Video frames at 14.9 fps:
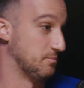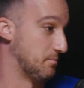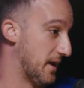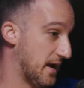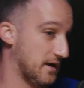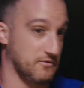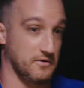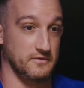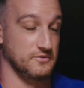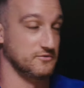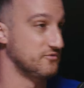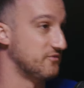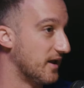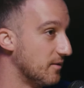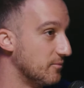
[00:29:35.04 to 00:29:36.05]
background, their
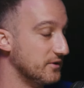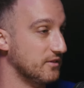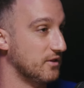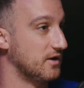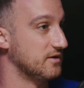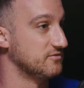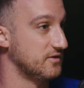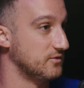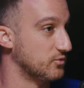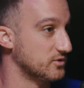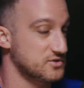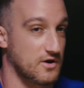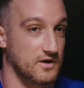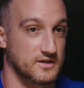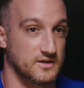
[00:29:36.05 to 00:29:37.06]
family life, and we're
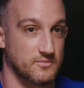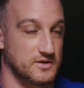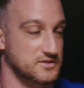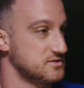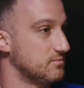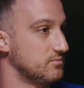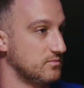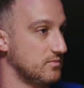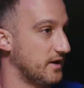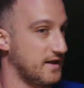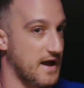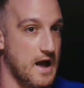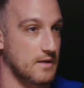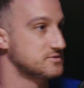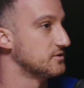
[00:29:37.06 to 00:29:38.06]
talking about some like
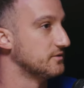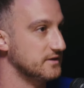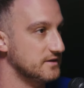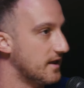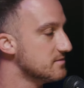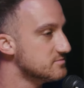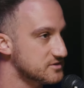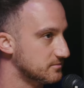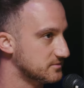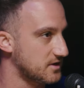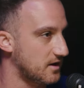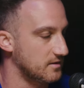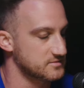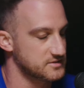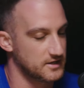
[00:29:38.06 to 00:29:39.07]
obsolete names
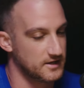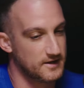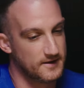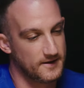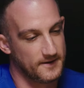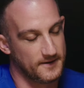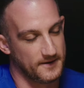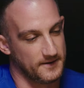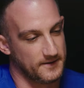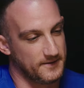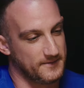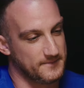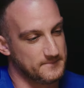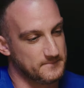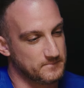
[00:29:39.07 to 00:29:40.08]
sometimes.
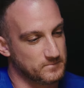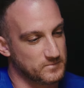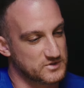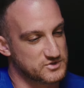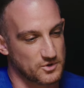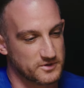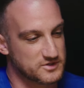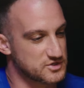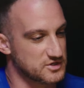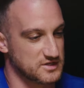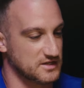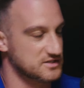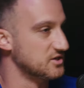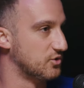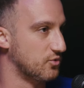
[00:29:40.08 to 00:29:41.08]
Um, so it's just
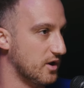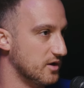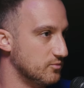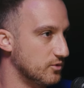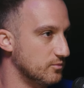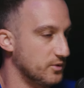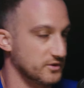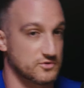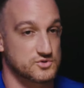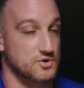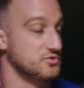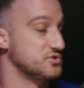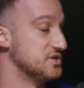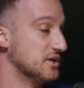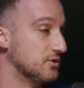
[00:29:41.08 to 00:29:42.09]
it's incredible, but there's no
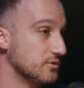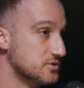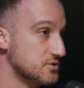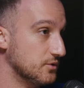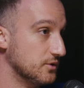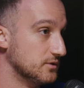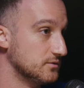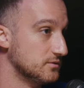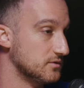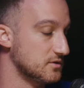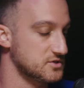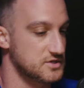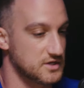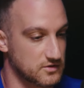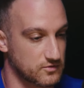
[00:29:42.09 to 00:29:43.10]
secret to it. The
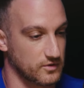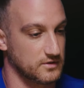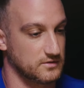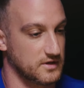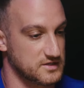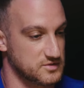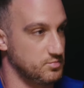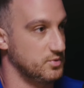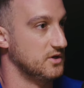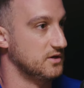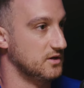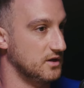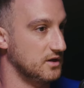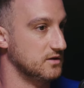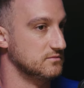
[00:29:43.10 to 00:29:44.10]
secret has been
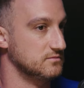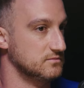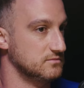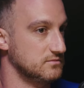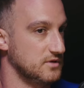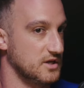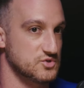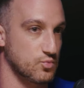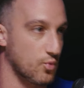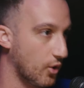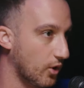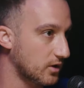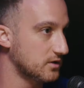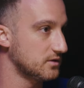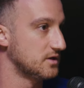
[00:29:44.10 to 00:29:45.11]
in his
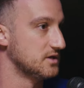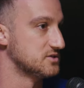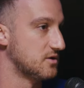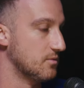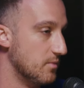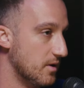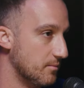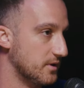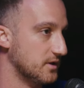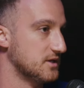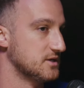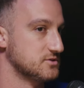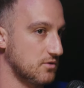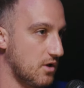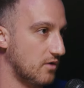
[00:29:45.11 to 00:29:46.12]
work, his commitment,
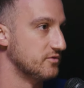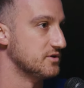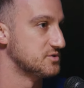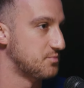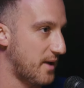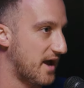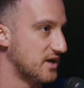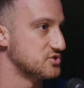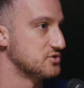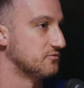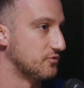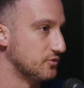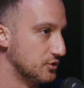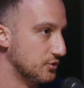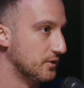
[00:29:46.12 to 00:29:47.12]
his love, and his passion
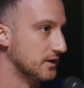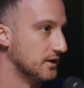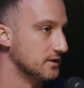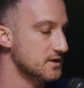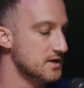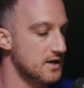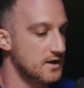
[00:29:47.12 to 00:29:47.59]
for doing it.